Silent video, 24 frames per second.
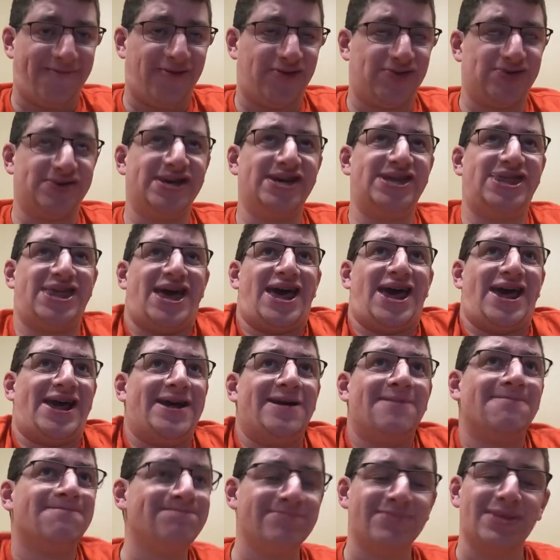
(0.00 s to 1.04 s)
Like I
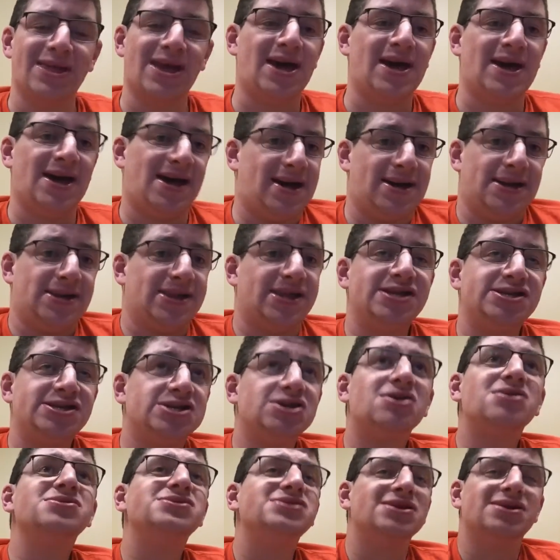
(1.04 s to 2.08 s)
said, the Chargers have a
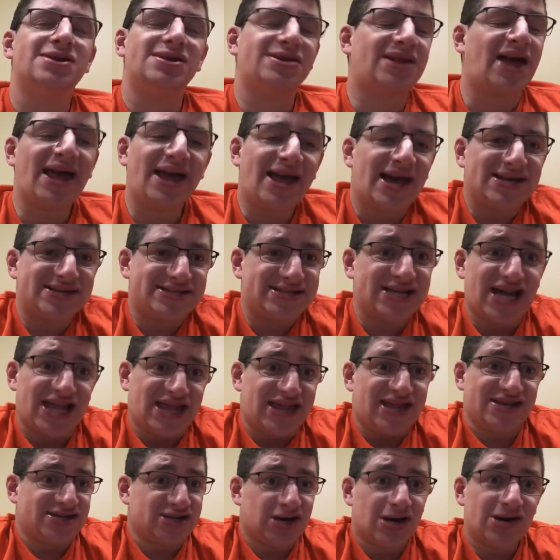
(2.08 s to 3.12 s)
crap ton of
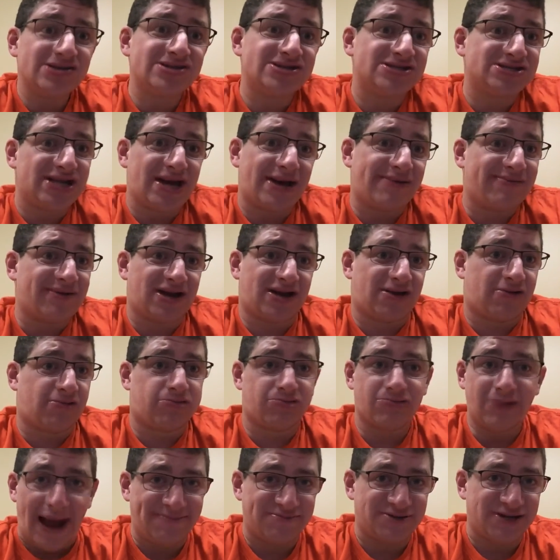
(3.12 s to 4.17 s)
weapons. Tyrell
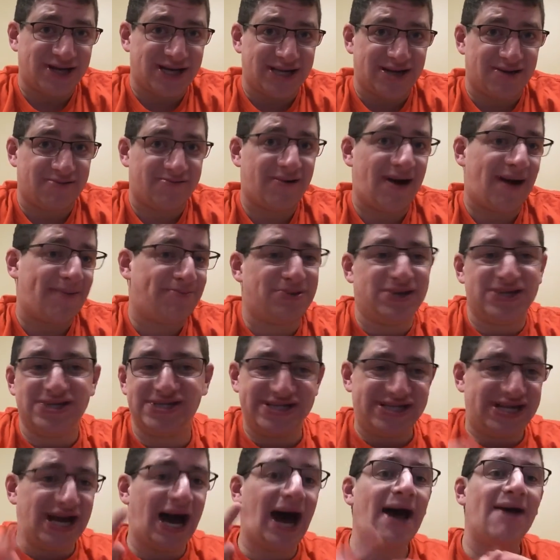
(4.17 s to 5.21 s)
Williams, Mike Williams,
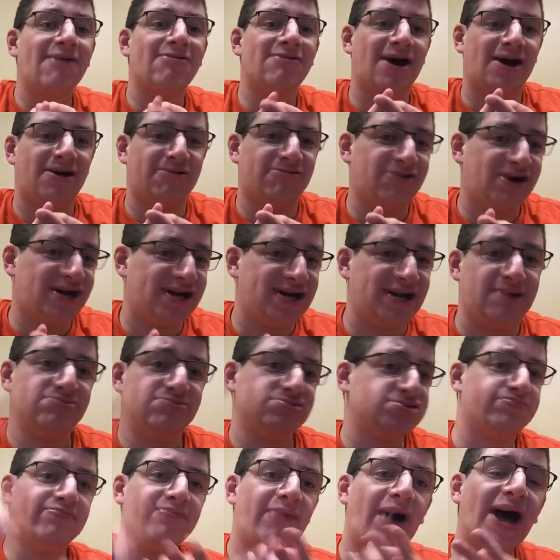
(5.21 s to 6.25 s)
Antonio
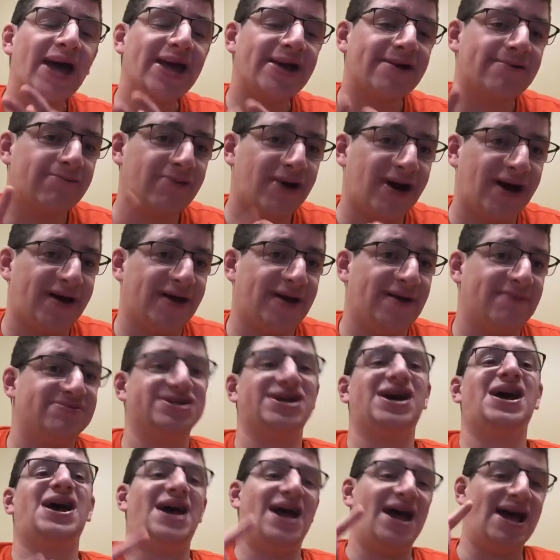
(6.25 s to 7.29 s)
Gates,
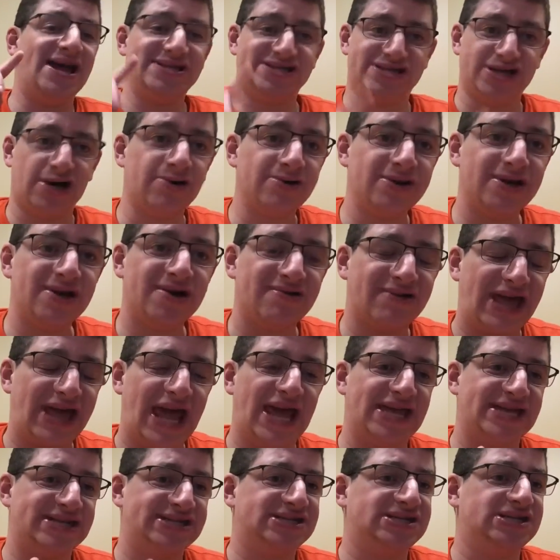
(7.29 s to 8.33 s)

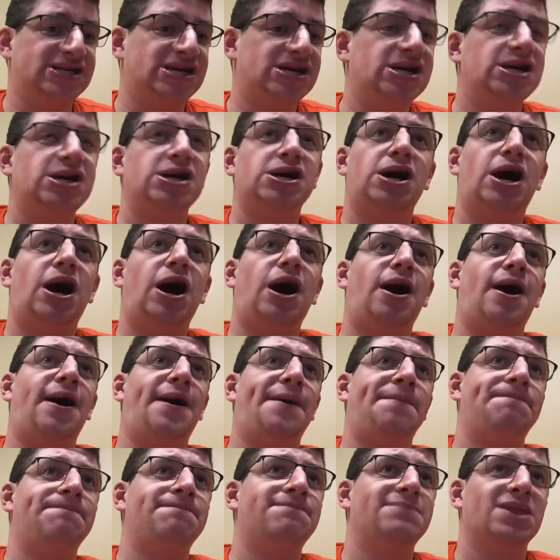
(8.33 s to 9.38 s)
Ladarius
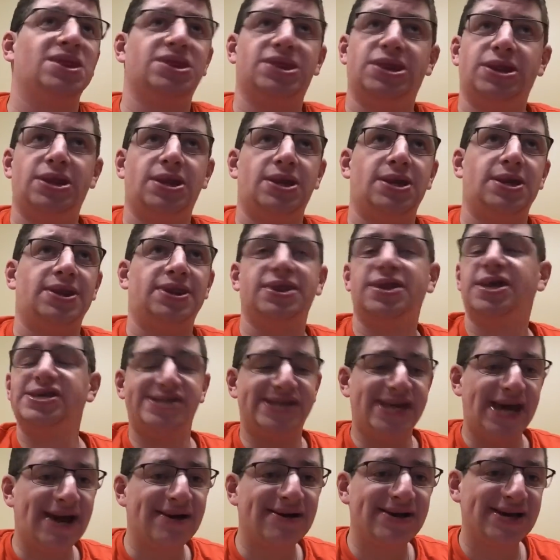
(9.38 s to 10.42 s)
Green, when the Chargers
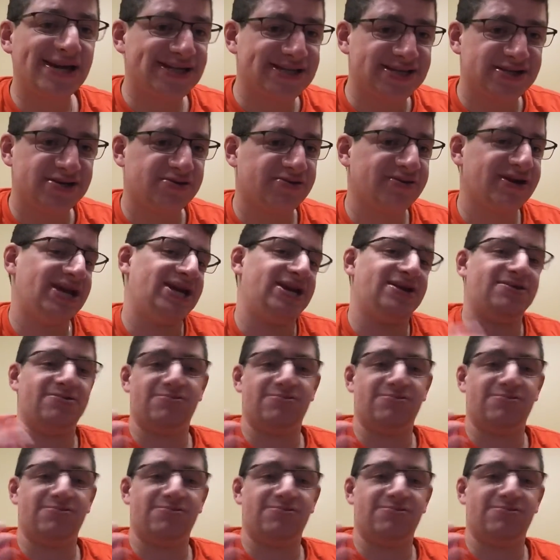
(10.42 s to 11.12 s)
actually use him.